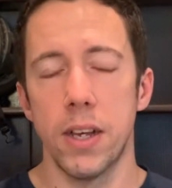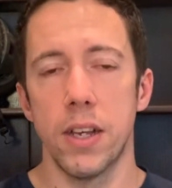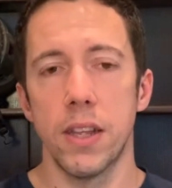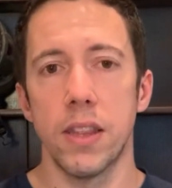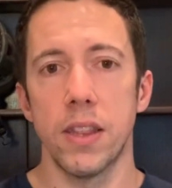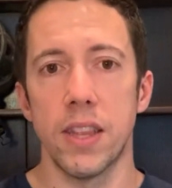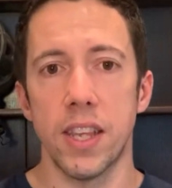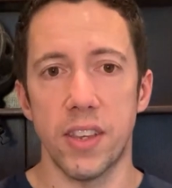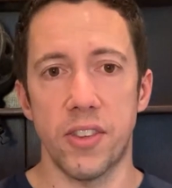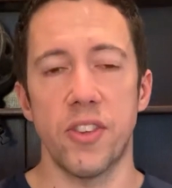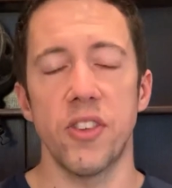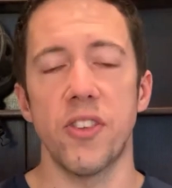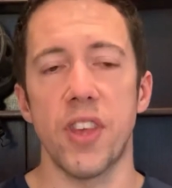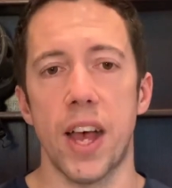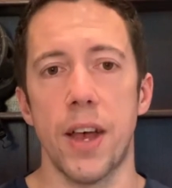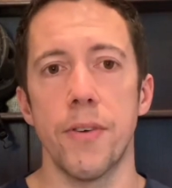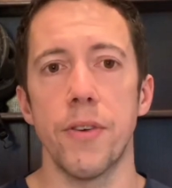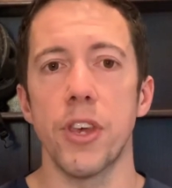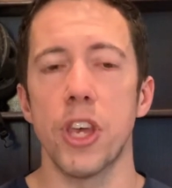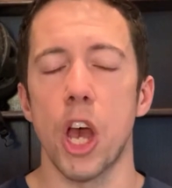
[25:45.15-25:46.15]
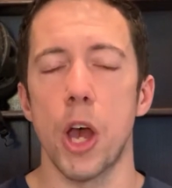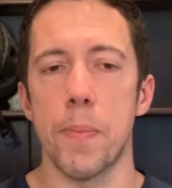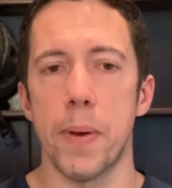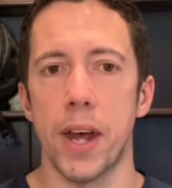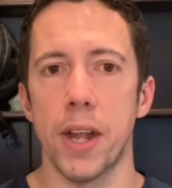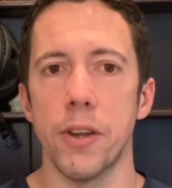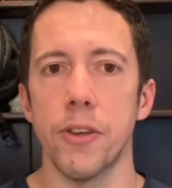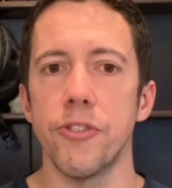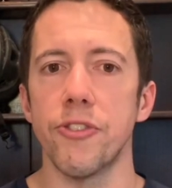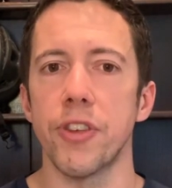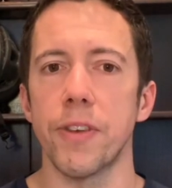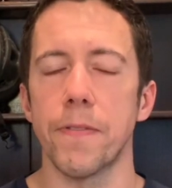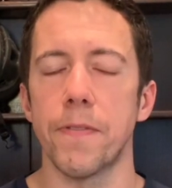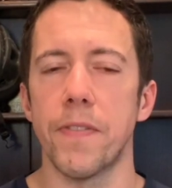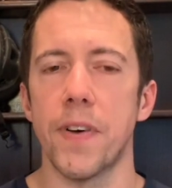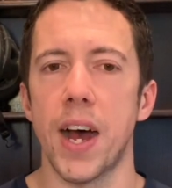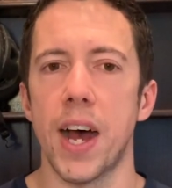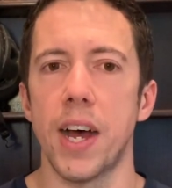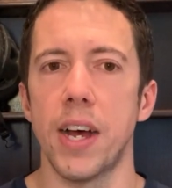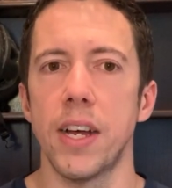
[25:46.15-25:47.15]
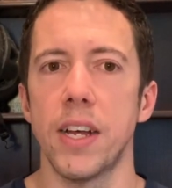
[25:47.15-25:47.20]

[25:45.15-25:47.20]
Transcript: This is how you go about losing fat.